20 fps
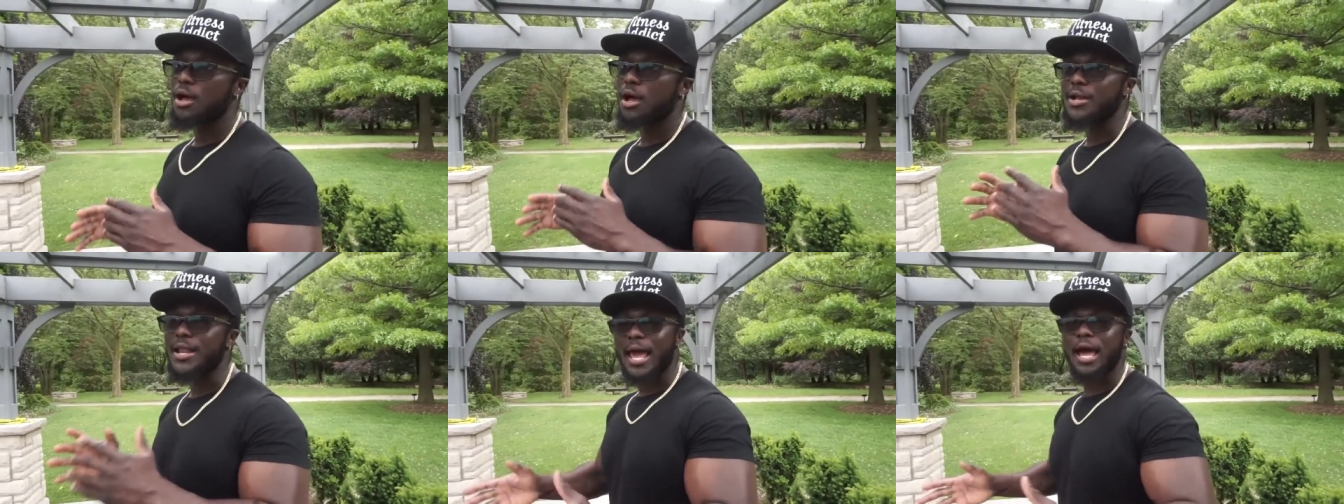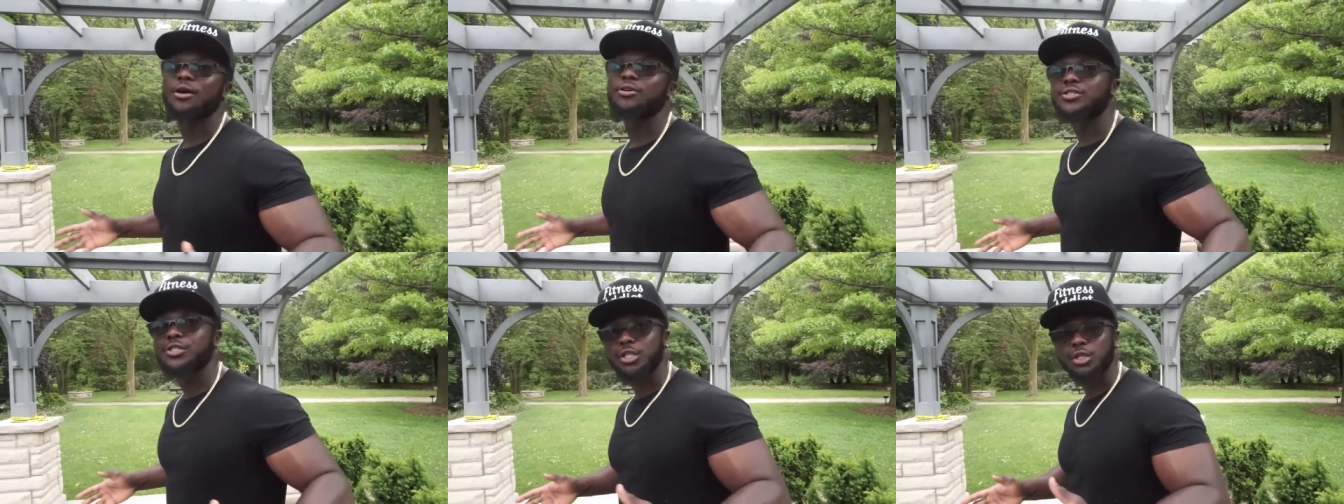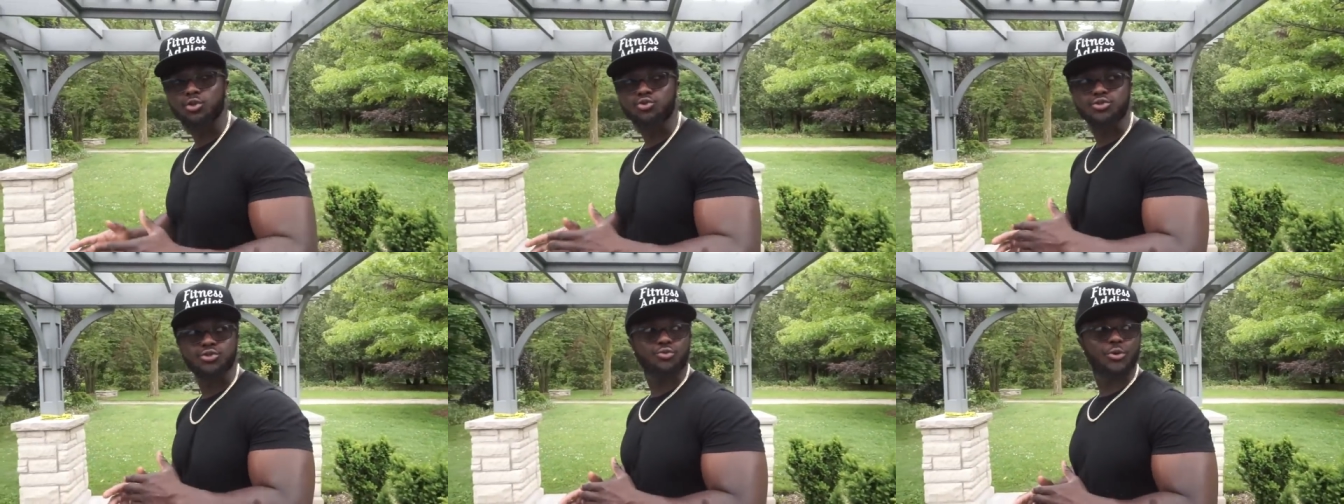on how
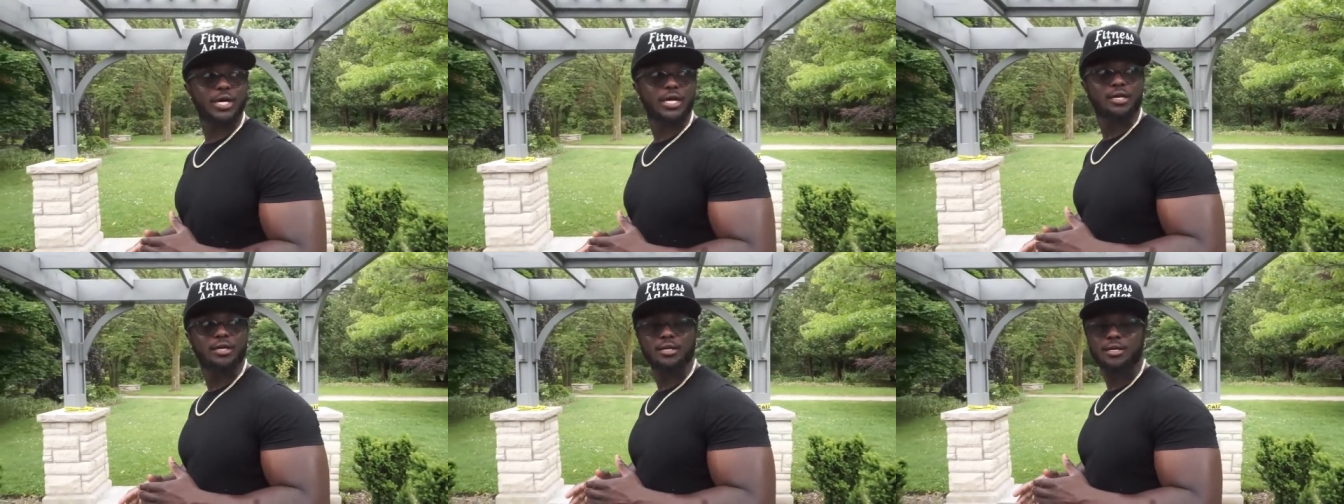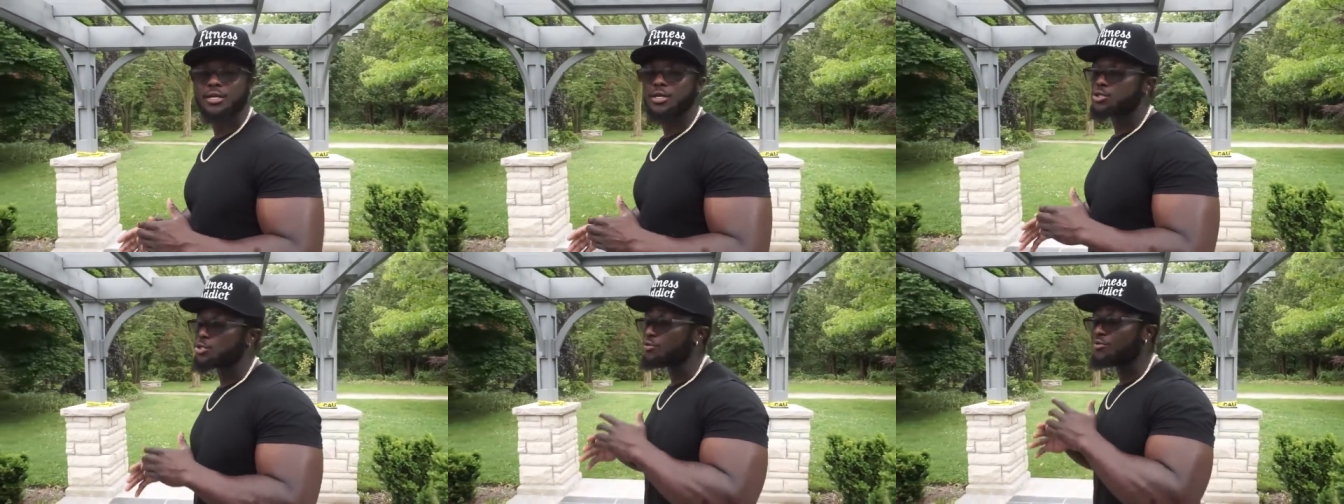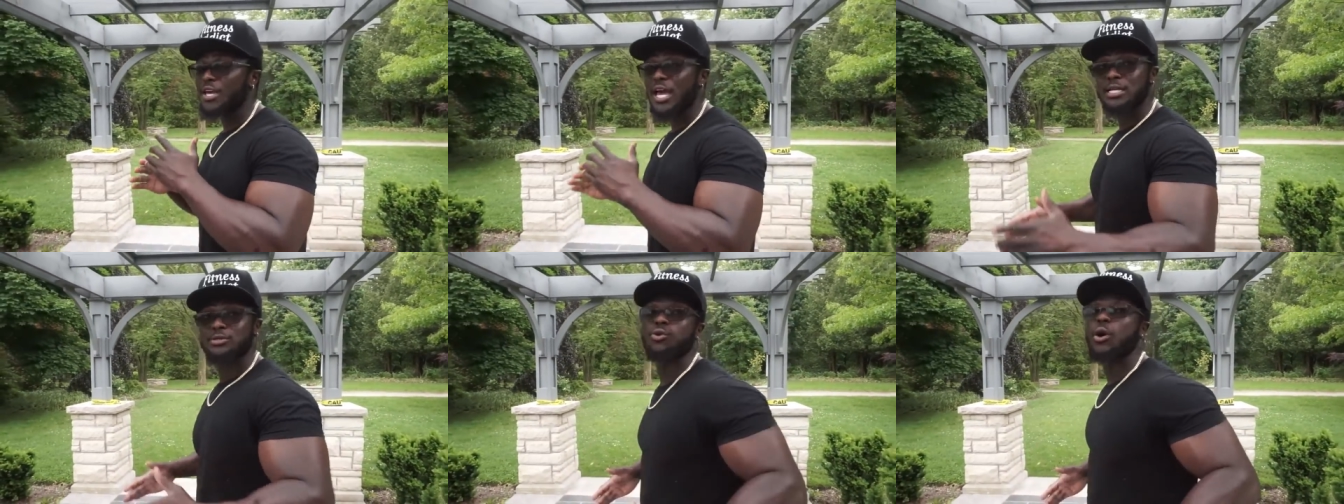to lose weight. So
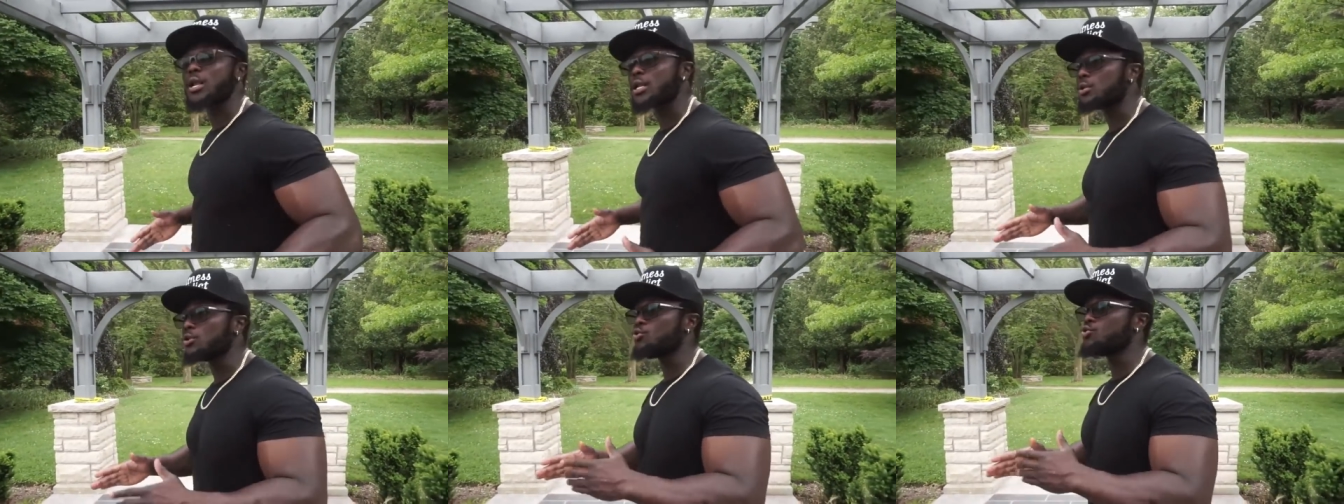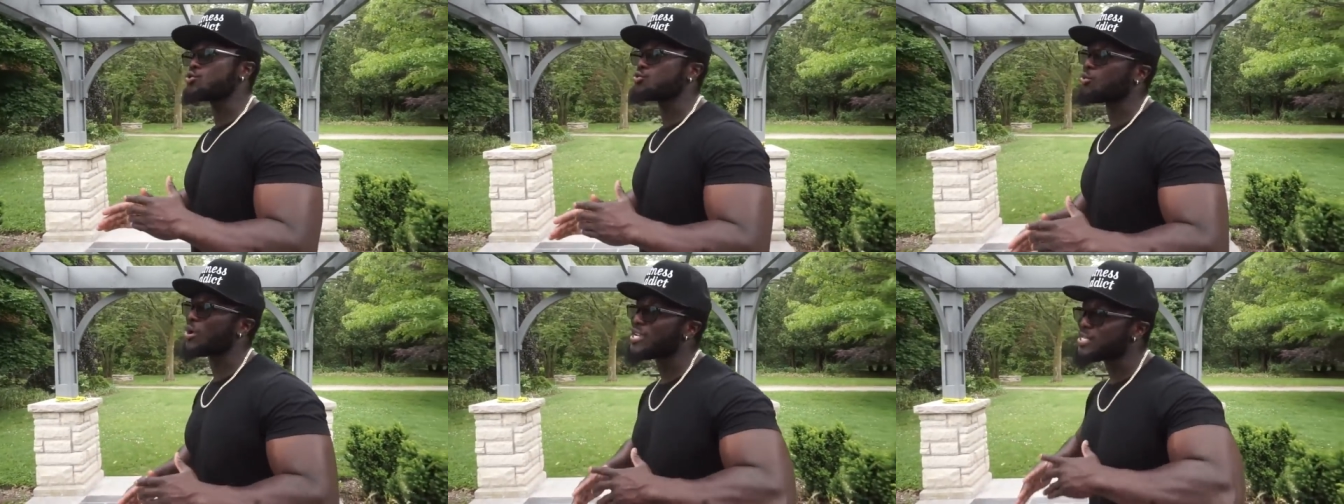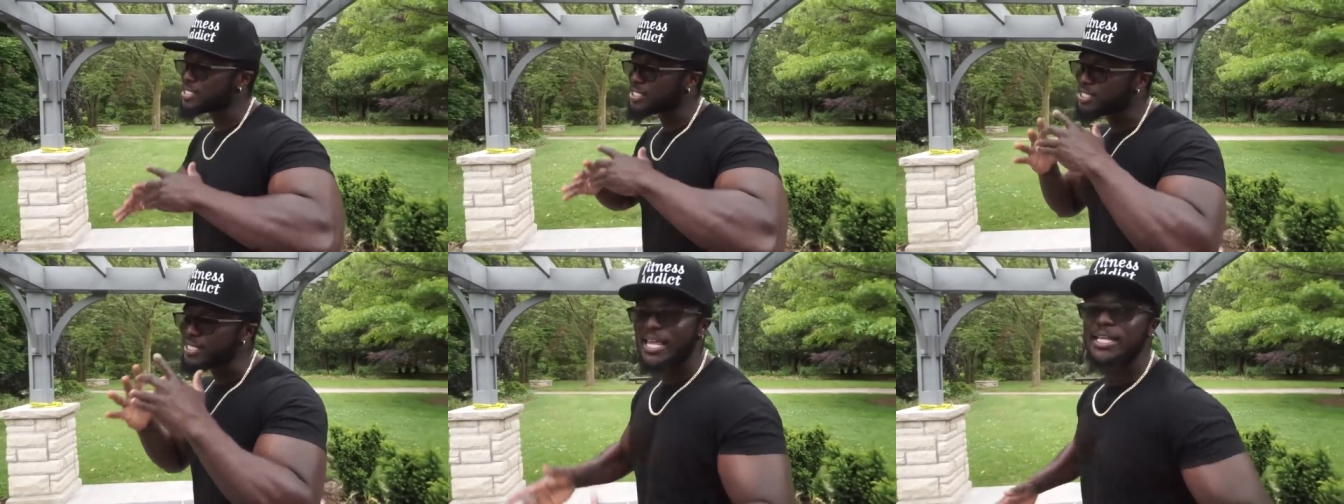if you guys want to lose
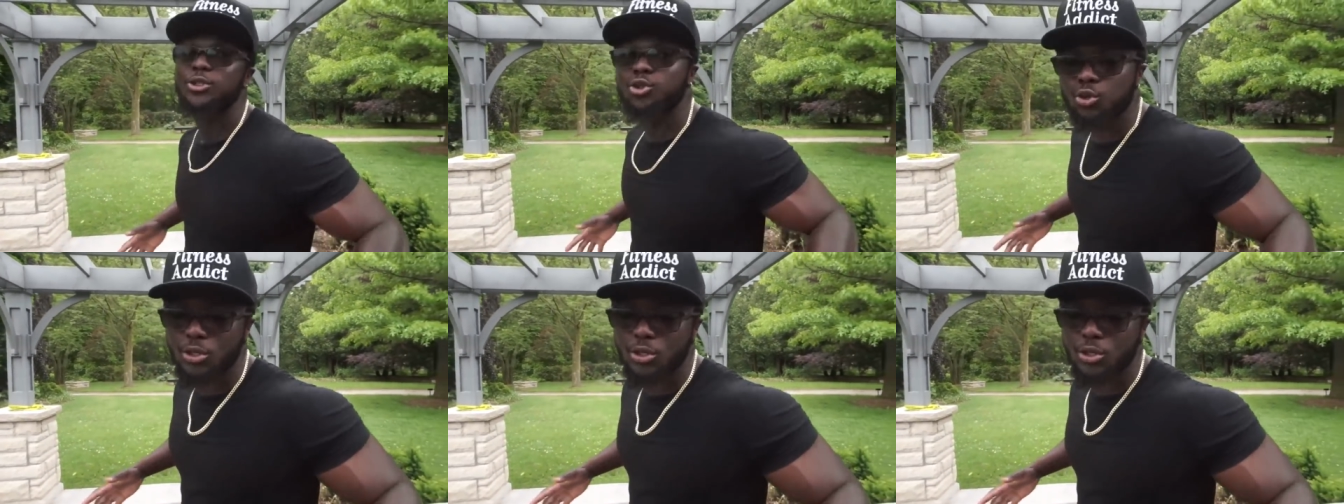weight, stay